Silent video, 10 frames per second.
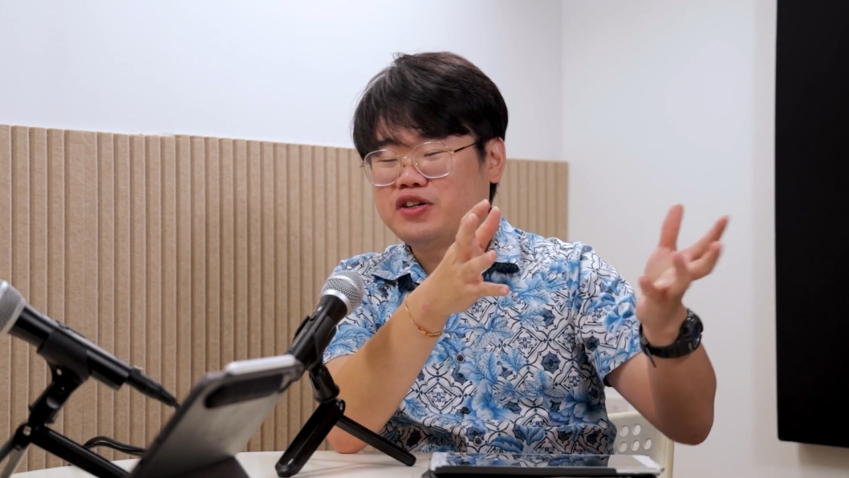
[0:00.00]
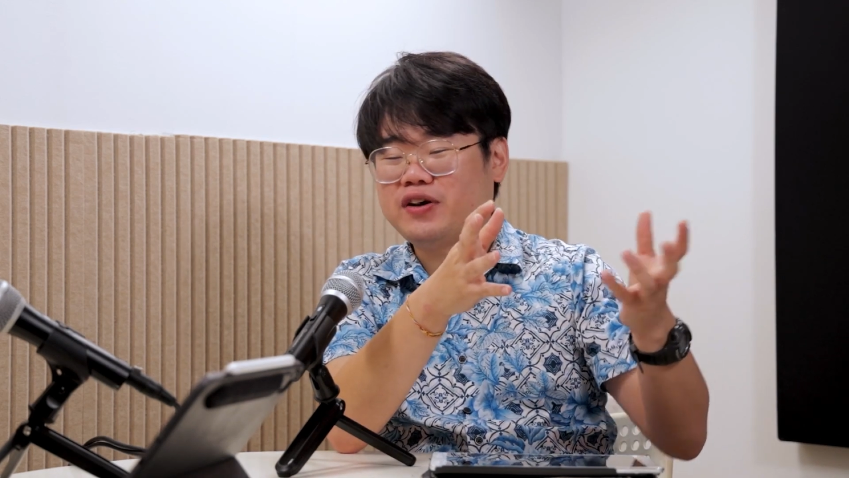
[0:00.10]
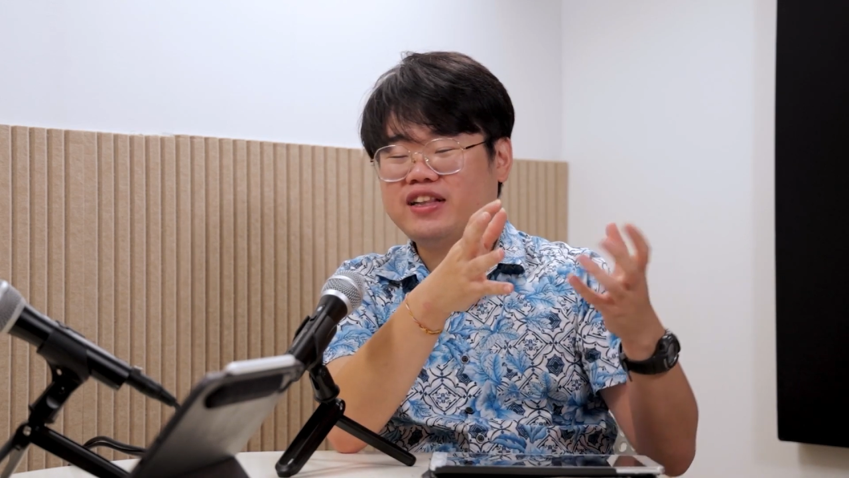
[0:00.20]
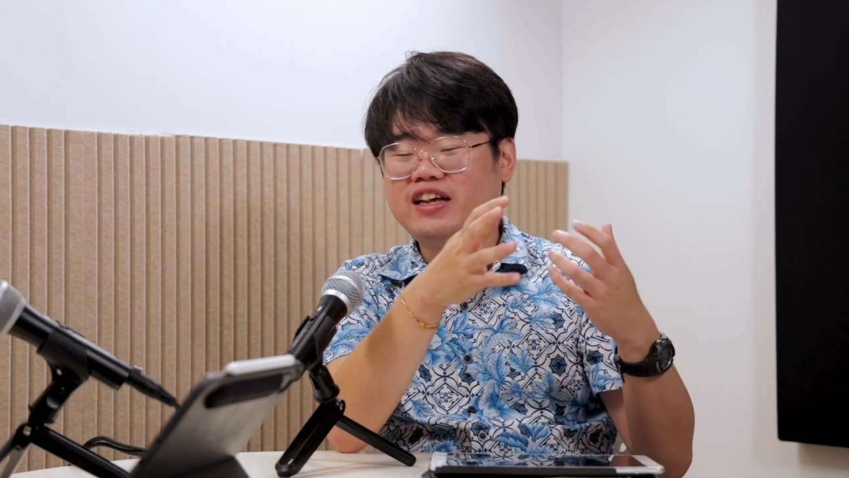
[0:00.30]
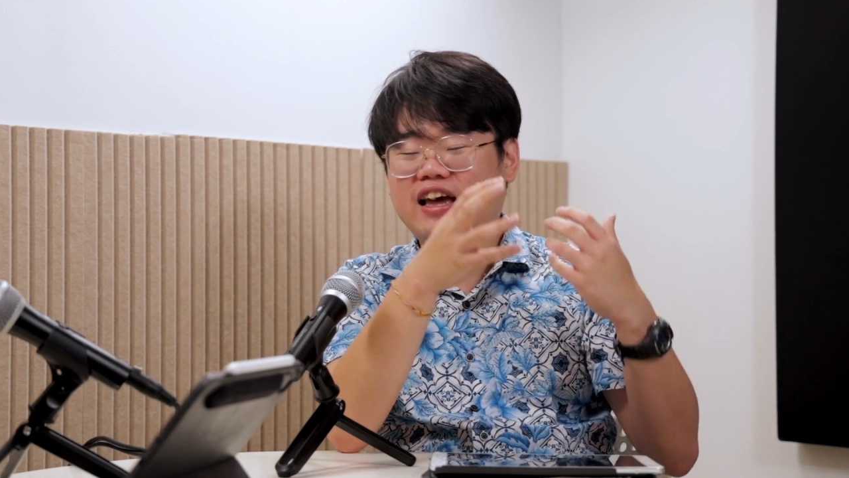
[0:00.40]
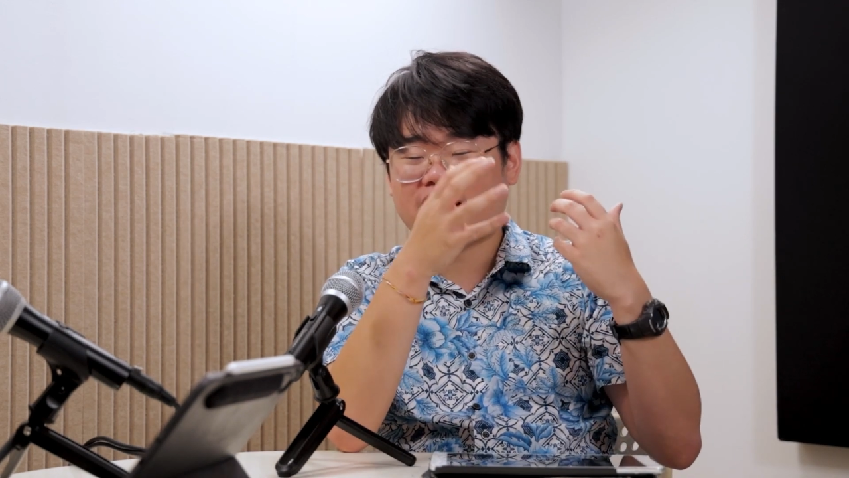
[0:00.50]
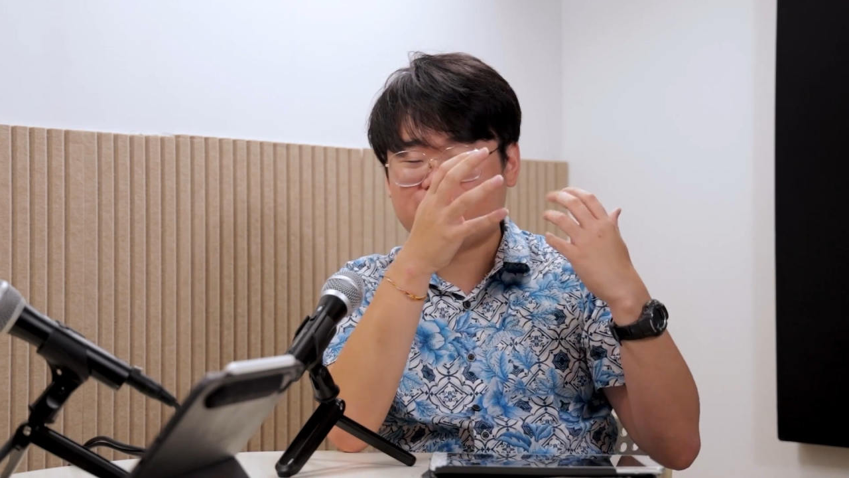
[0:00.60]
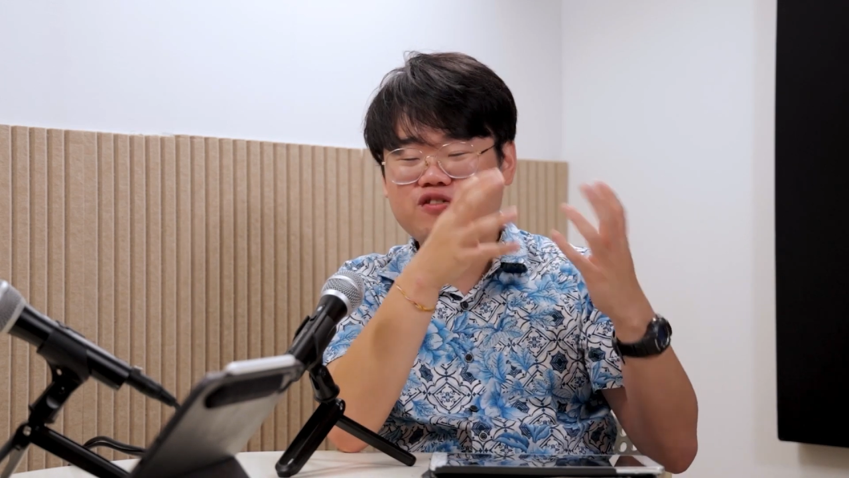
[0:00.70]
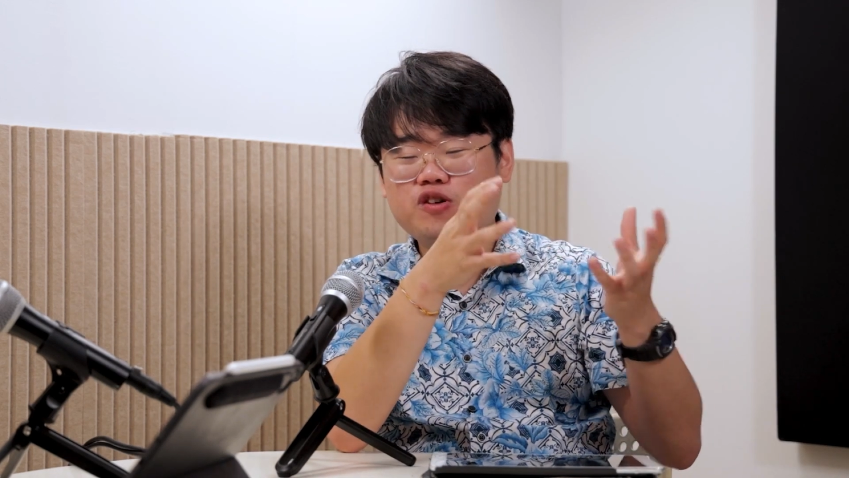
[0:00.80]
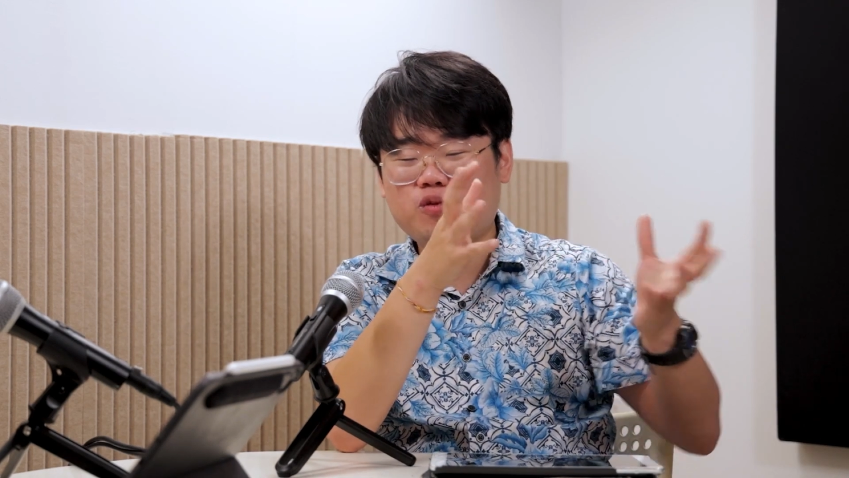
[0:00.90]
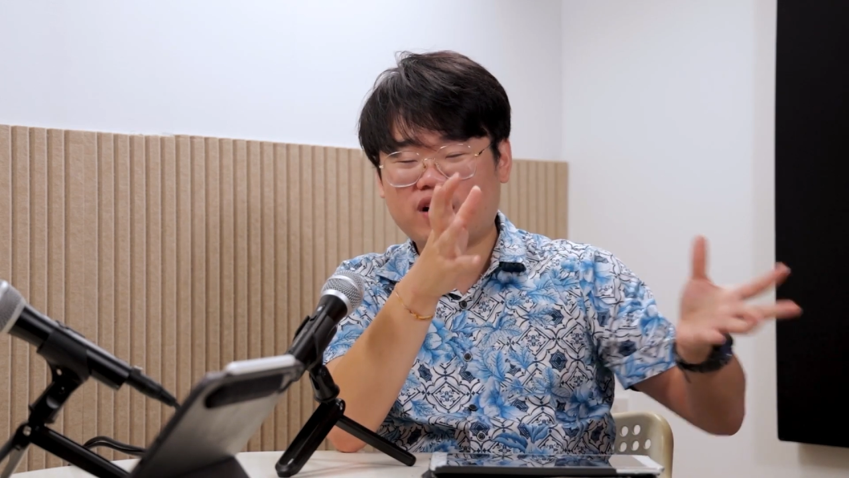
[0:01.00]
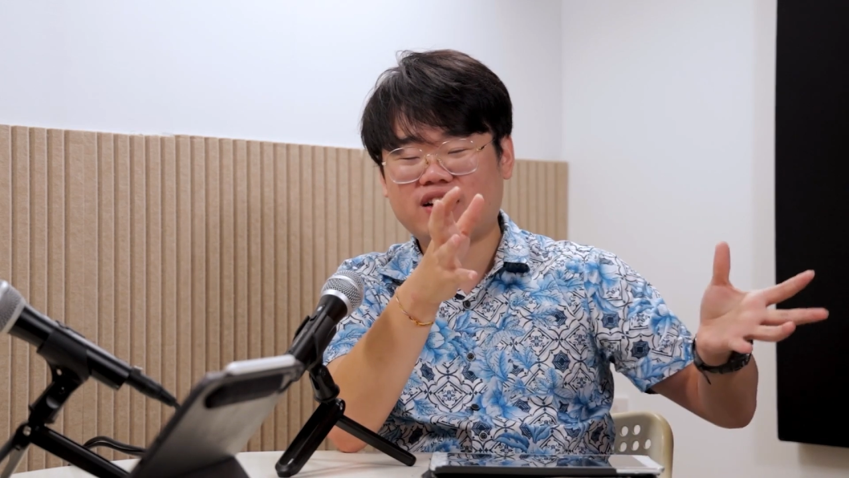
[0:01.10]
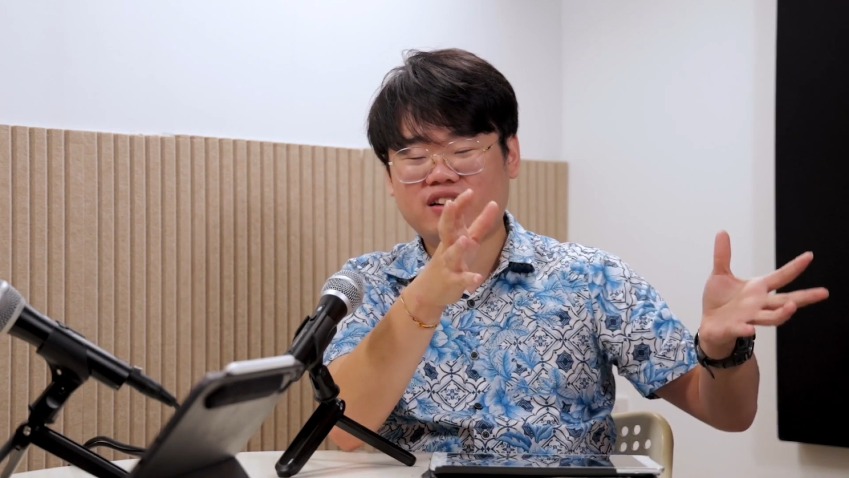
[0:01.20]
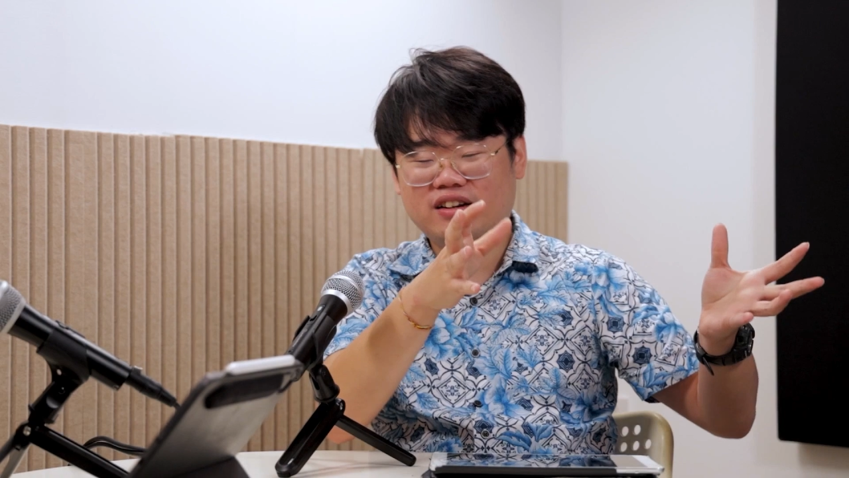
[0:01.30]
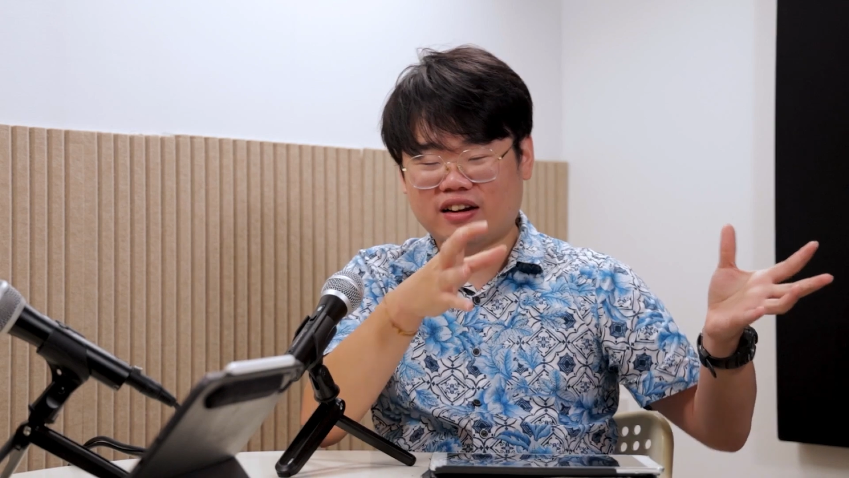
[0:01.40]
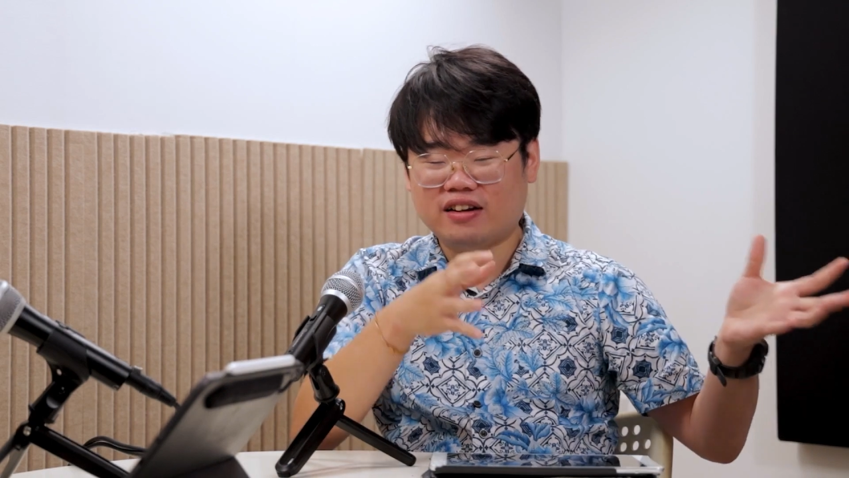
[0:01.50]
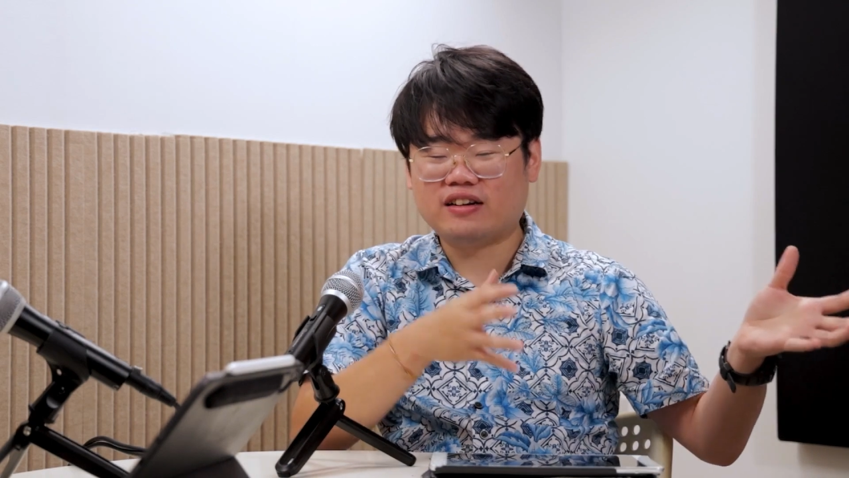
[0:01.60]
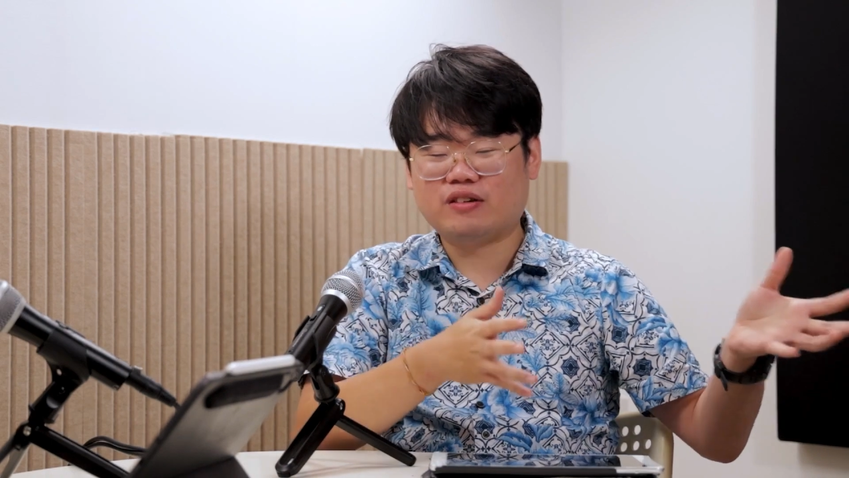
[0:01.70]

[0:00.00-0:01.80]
So I think everyone